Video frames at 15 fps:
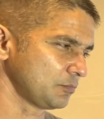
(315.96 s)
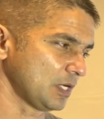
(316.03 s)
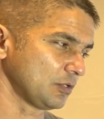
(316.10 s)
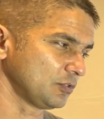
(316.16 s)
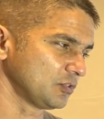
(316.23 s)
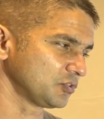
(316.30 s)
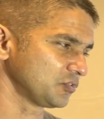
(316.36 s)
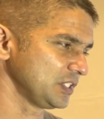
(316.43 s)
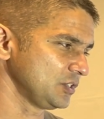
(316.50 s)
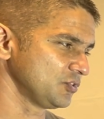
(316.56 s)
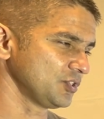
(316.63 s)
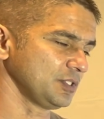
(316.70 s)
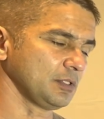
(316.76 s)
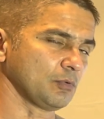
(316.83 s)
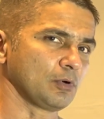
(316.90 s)
of those regions
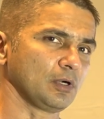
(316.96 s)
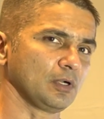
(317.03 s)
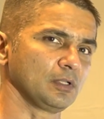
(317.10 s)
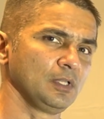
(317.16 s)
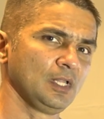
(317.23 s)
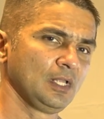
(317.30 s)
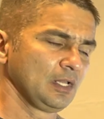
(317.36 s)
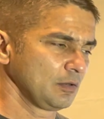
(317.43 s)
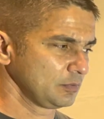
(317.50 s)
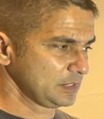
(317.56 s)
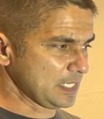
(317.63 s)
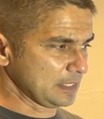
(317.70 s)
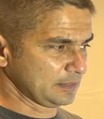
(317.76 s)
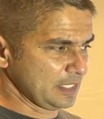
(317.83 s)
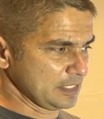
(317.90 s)
in the world
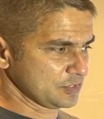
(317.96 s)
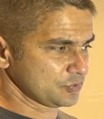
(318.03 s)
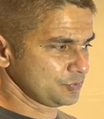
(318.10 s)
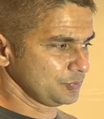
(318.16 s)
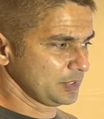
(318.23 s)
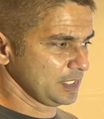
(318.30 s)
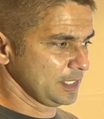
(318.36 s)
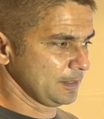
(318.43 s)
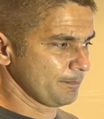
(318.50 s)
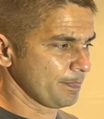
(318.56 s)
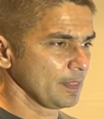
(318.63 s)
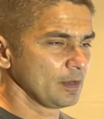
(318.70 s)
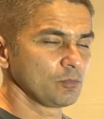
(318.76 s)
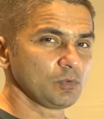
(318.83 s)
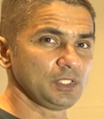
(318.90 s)
that, thanks to him,
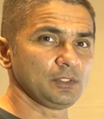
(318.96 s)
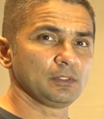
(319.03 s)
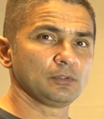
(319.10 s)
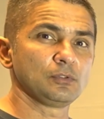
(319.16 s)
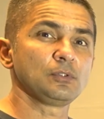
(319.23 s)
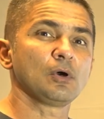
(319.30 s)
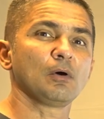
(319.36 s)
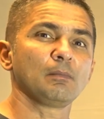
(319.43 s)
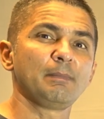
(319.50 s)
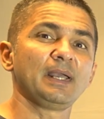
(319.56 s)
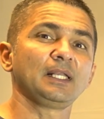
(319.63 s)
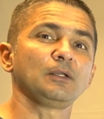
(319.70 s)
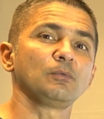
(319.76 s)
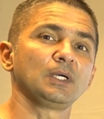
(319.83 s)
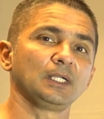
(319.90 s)
we know
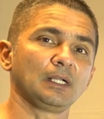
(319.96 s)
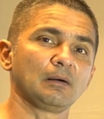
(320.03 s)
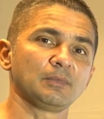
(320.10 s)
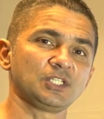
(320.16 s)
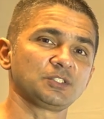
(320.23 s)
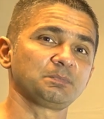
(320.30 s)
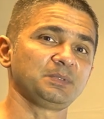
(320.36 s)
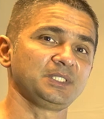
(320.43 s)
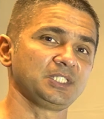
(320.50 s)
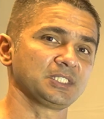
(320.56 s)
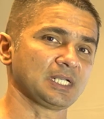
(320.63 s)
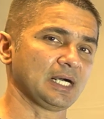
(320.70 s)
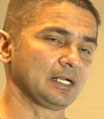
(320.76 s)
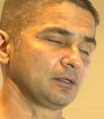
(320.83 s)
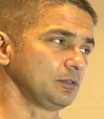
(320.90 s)
very well how many species
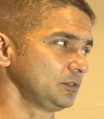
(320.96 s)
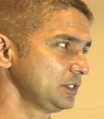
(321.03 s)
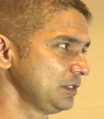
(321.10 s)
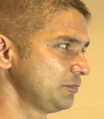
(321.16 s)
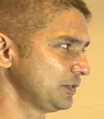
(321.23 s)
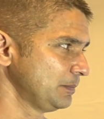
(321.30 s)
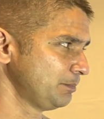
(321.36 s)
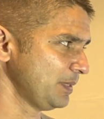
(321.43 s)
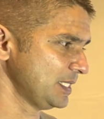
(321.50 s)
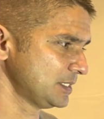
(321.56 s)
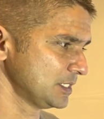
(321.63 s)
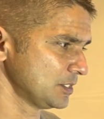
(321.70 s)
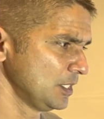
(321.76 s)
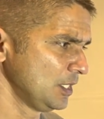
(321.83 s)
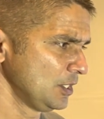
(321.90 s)
are on different
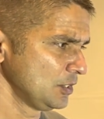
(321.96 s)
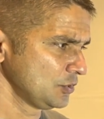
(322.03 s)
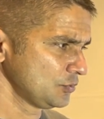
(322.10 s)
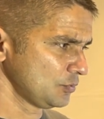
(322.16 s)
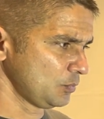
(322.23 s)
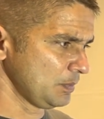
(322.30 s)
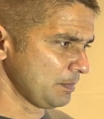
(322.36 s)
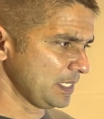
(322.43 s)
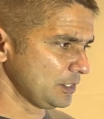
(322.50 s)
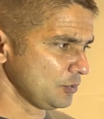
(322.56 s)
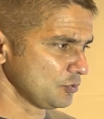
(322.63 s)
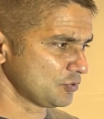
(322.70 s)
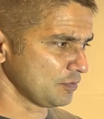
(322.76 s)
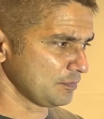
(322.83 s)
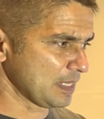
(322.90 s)
places. So we made
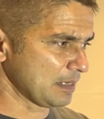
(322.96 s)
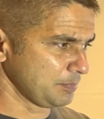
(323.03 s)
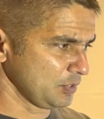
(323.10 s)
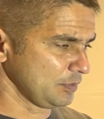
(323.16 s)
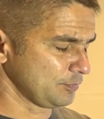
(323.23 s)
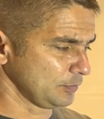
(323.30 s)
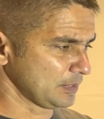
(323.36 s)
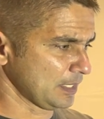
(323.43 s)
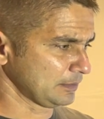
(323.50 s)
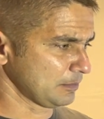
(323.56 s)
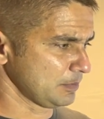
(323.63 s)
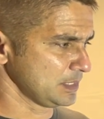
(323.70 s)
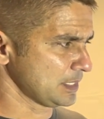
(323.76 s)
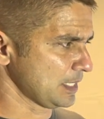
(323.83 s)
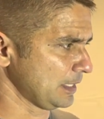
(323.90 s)
use of that beautiful
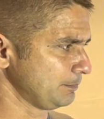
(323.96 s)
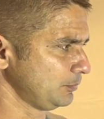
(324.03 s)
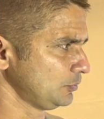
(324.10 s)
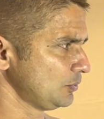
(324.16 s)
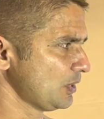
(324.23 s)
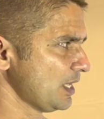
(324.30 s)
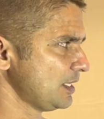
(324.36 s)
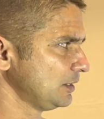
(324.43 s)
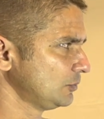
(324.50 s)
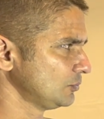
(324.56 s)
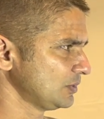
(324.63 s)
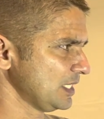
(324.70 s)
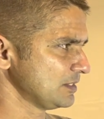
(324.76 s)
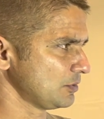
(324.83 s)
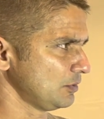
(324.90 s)
database that he put together to
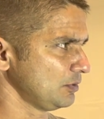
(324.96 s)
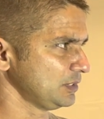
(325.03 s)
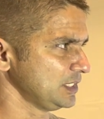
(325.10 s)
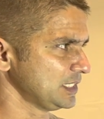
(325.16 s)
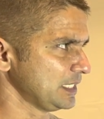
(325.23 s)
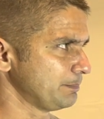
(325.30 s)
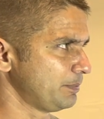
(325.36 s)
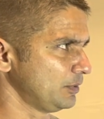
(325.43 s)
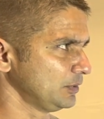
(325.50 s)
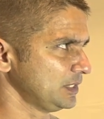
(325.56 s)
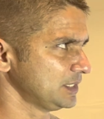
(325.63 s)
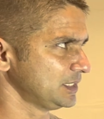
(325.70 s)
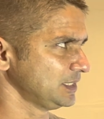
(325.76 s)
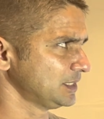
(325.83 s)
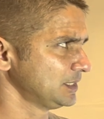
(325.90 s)
test all of these
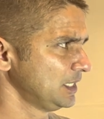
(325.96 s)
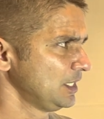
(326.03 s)
hypotheses.